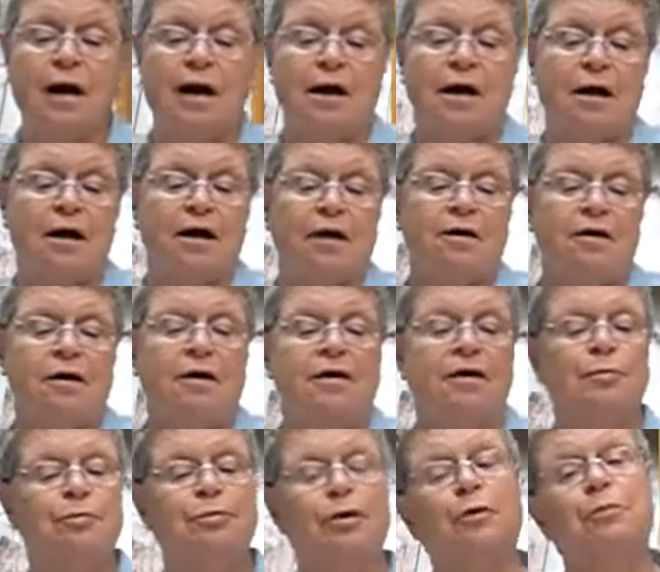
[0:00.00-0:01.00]
are
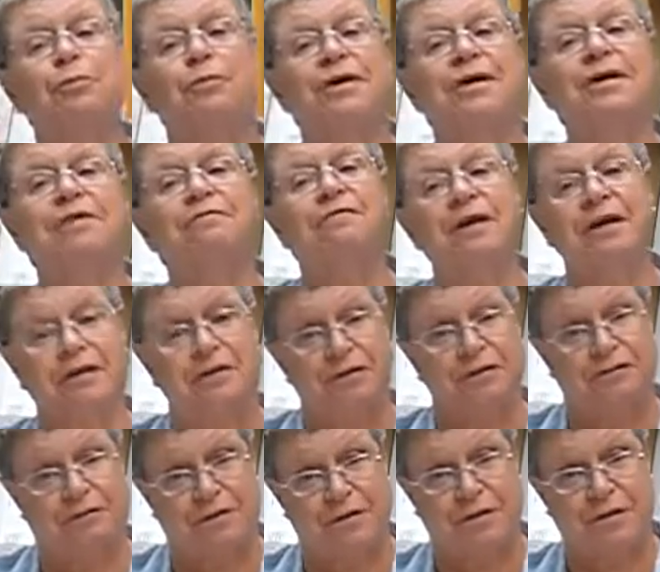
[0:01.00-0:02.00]
an appropriate reader
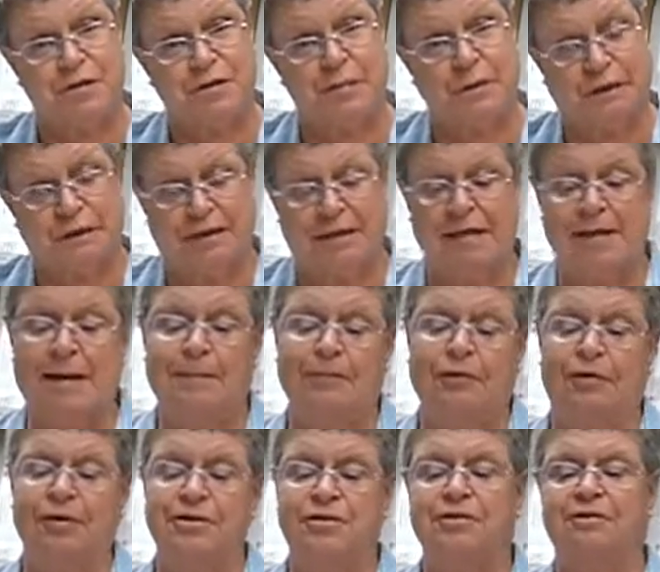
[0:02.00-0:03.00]
for this book that I'm
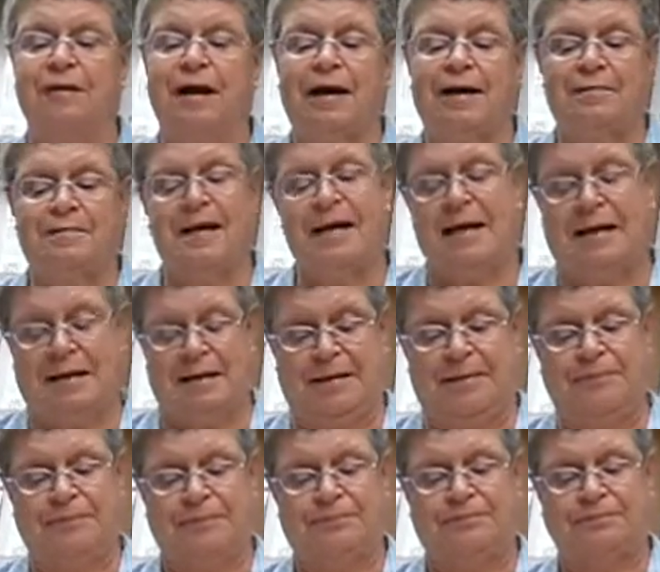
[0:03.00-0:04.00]
going to recommend.
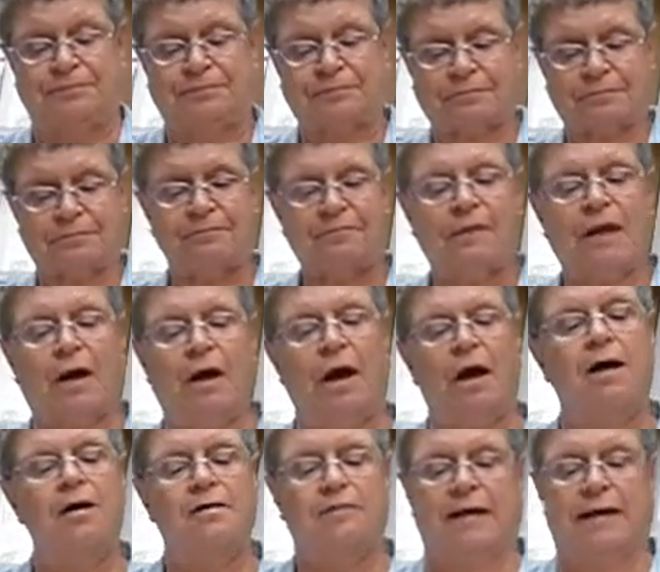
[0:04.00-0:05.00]

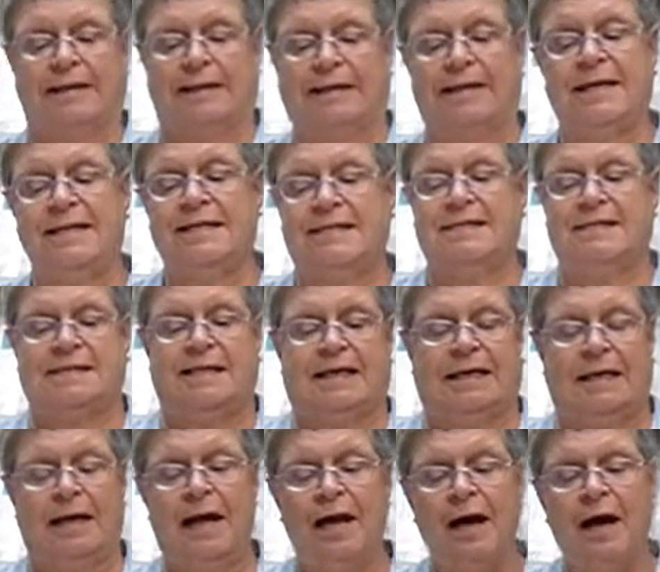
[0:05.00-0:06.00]
All right, let's
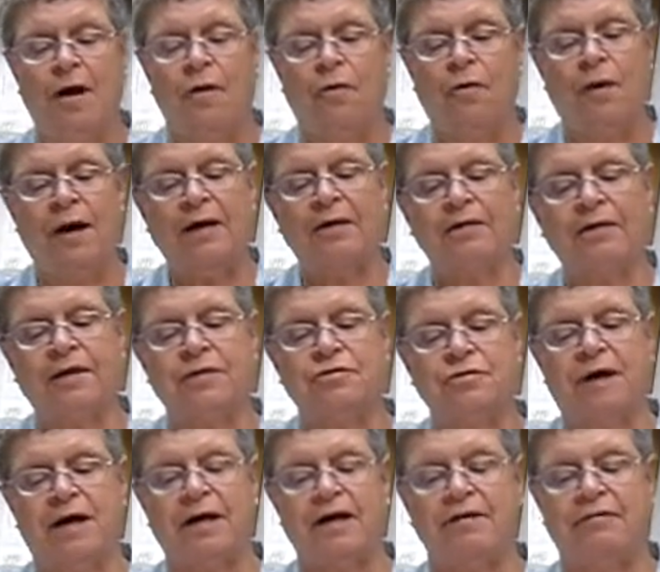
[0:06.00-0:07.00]
see. Why don't I
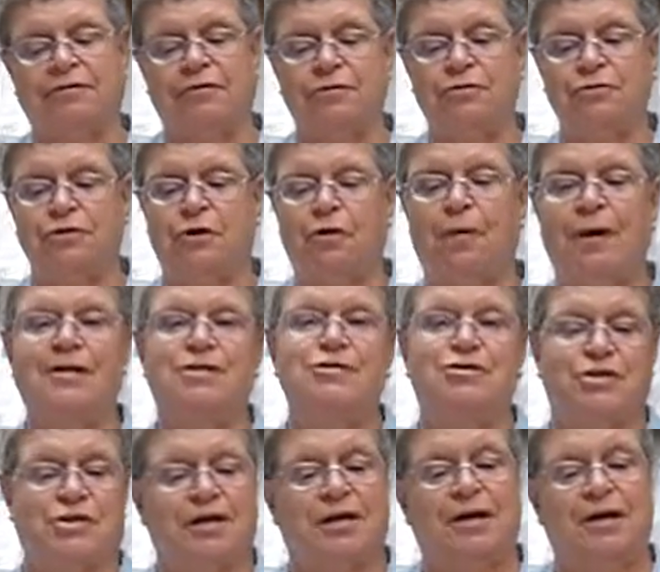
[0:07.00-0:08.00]
try a few
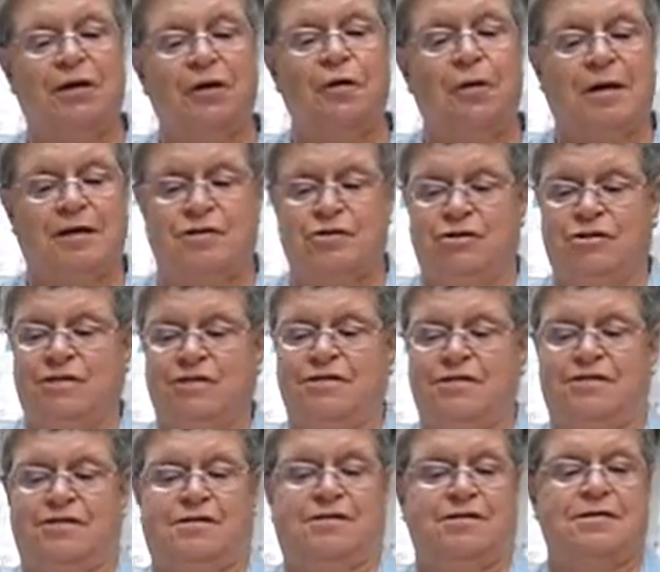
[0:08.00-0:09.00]
questionnaire
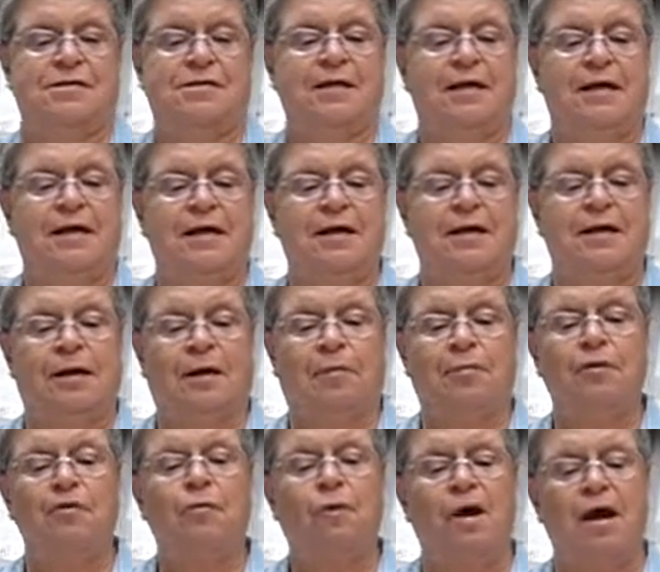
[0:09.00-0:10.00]
questions?
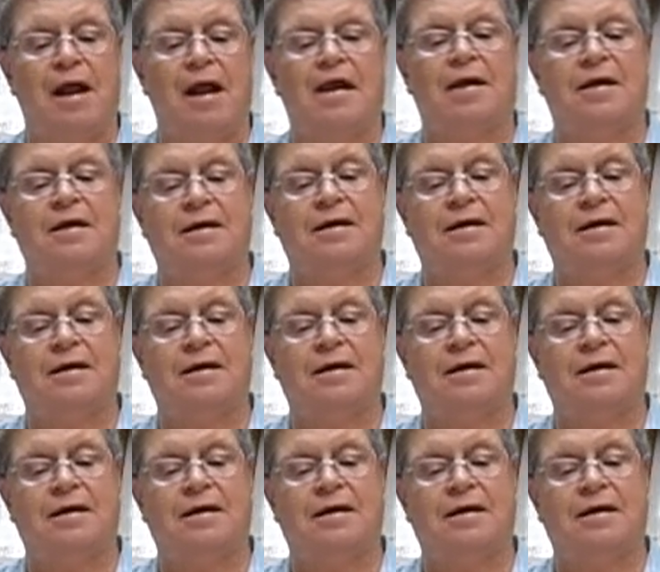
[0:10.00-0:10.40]
Number 1,